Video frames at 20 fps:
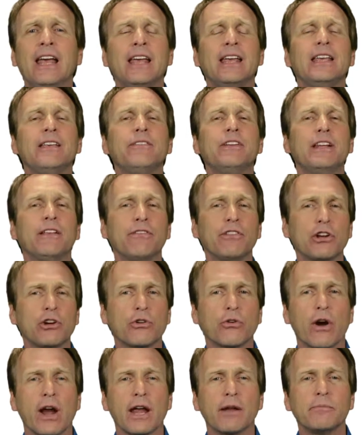even if the
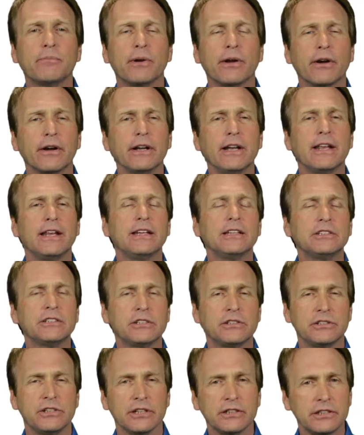grandparent is
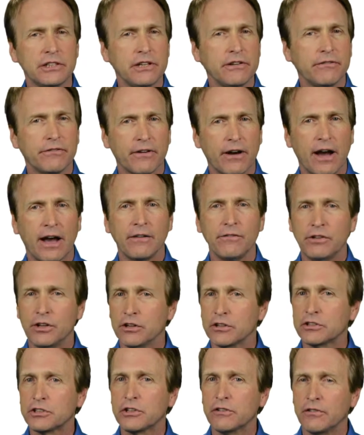65
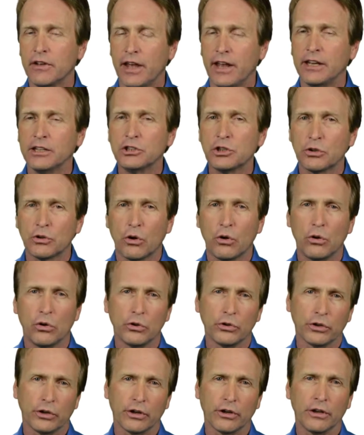years of age or
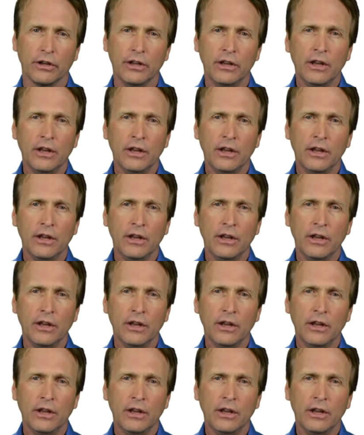older.